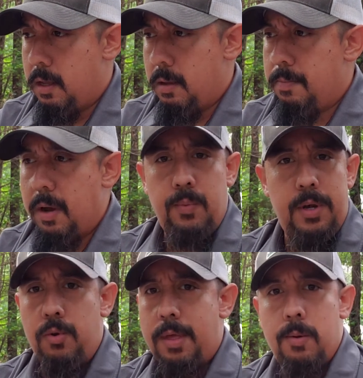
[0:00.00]
but we
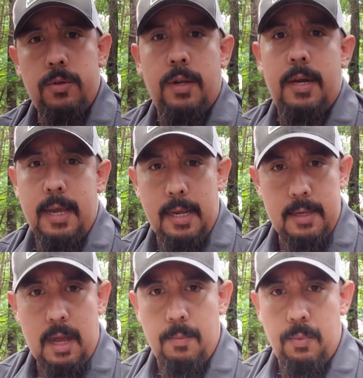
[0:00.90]
knew that was going to take
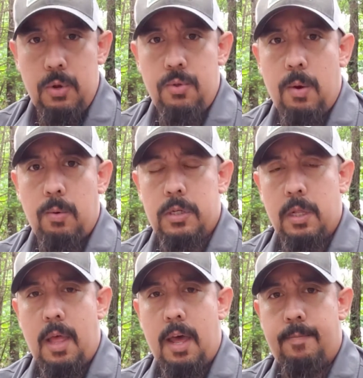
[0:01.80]
time. We knew there was a
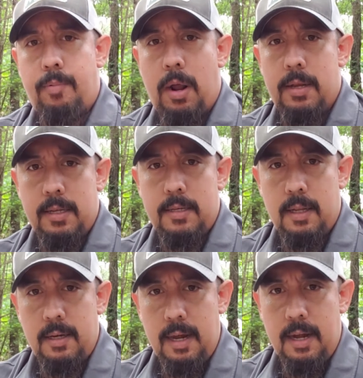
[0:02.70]
lot of process
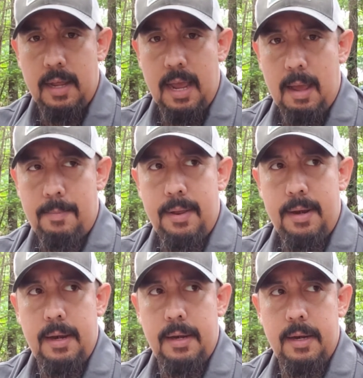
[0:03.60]
that needed to
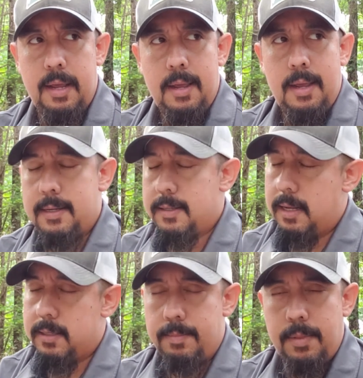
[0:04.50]
happen, and it's
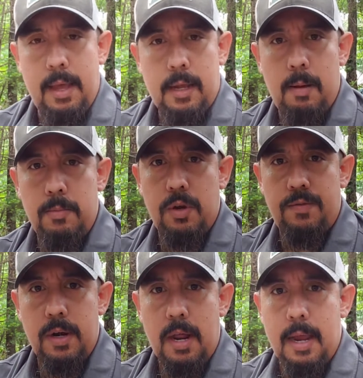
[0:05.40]
not something that comes
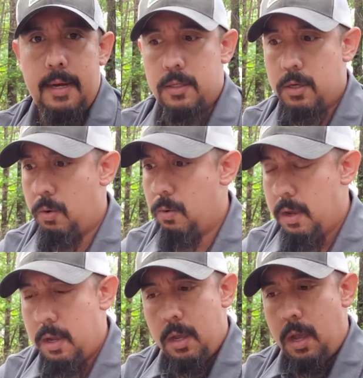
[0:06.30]
overnight. So
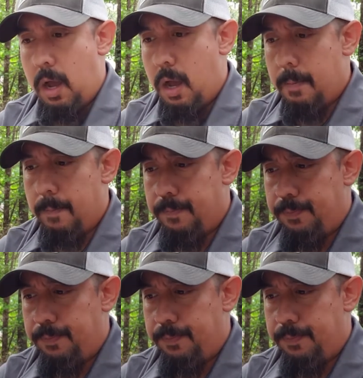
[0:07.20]
um,